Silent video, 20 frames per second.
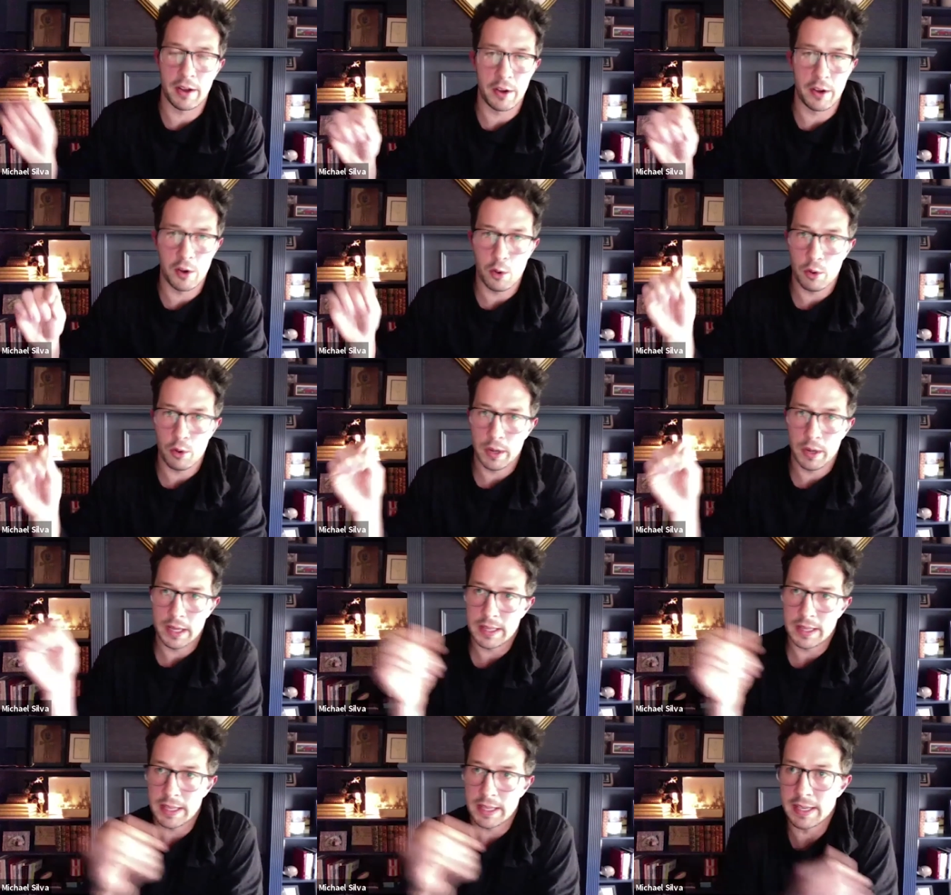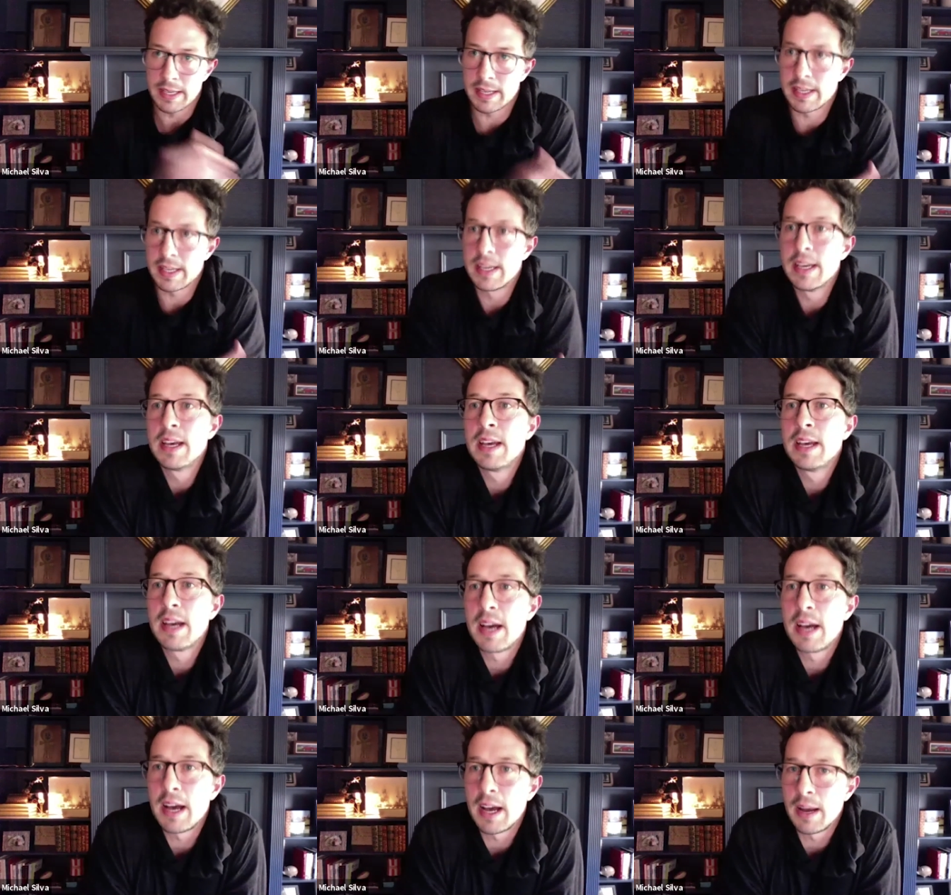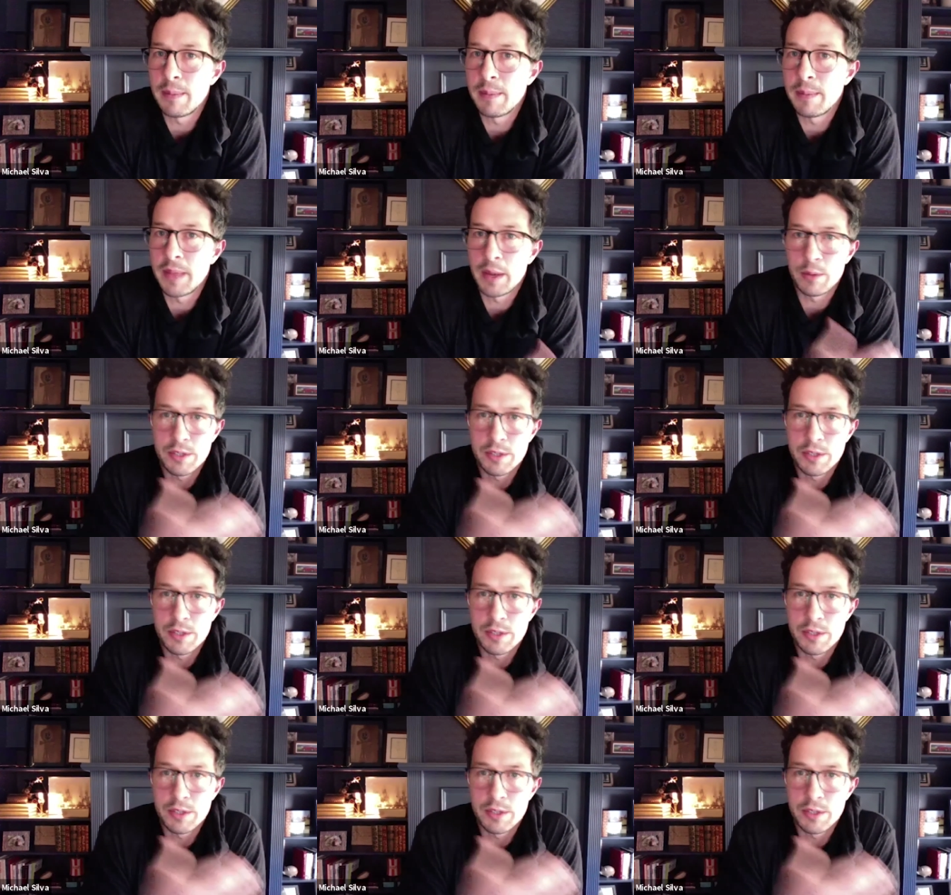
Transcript: annoying link that was